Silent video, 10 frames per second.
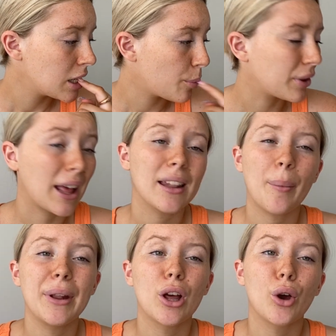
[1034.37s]
but yeah let
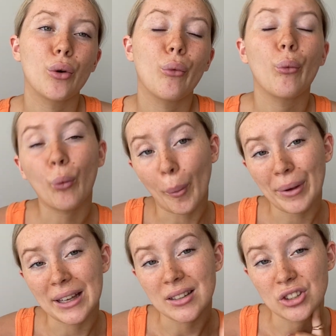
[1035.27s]
me know what
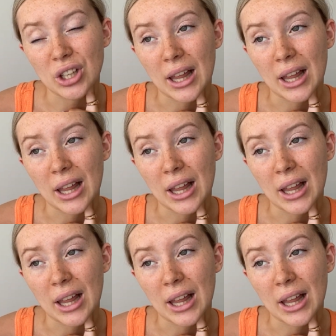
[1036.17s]
pieces you